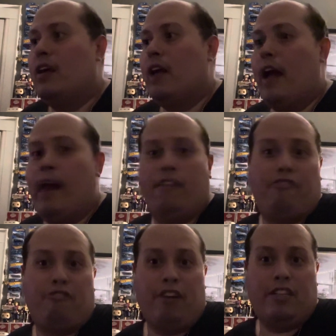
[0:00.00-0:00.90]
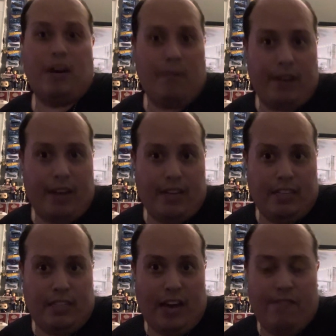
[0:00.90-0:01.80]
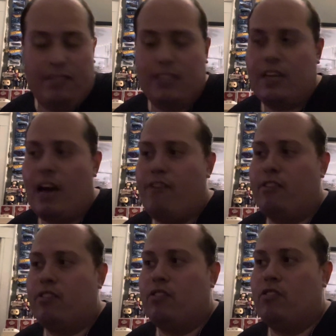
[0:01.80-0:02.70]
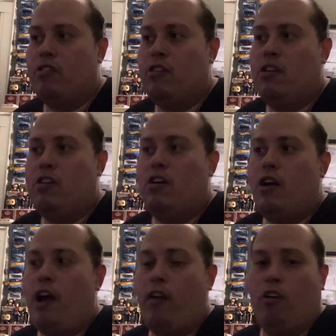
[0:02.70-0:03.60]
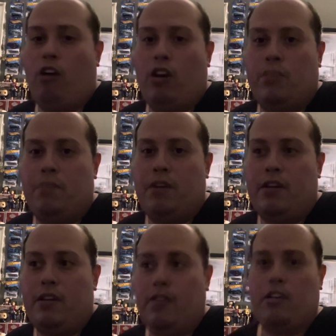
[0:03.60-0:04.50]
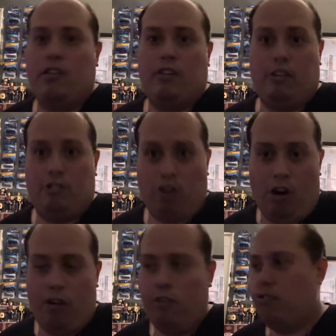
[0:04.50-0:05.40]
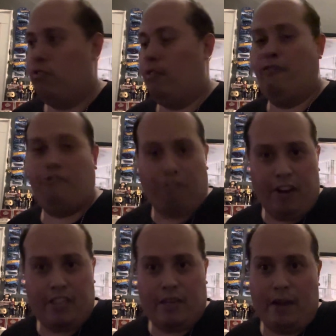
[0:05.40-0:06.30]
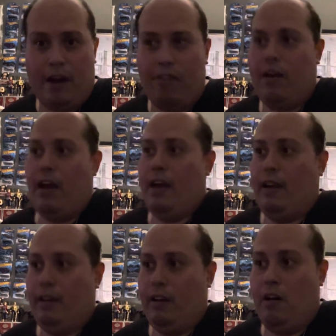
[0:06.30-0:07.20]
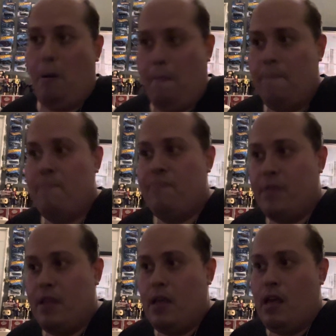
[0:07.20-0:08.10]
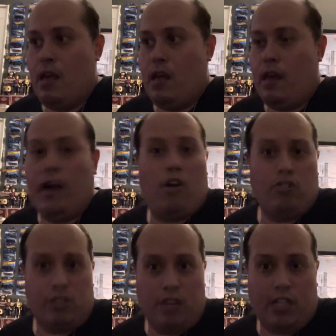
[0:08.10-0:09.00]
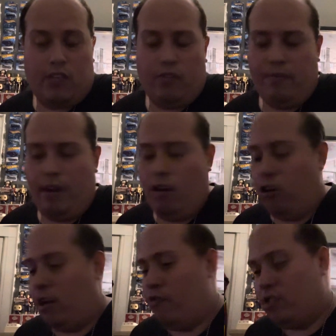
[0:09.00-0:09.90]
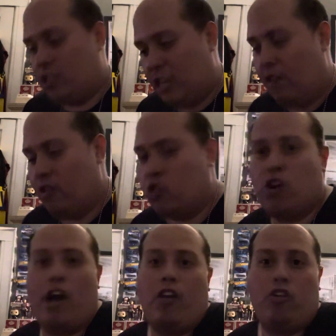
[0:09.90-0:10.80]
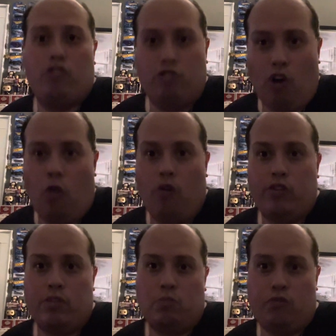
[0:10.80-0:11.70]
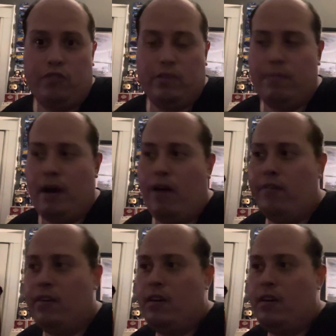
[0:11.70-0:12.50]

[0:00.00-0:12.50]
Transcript: and freaks out Mackenzie Davis's character and her husband and their daughter and freaks them out and um it goes nuts from there. Look, if you've seen the trailer, you know what this movie's about.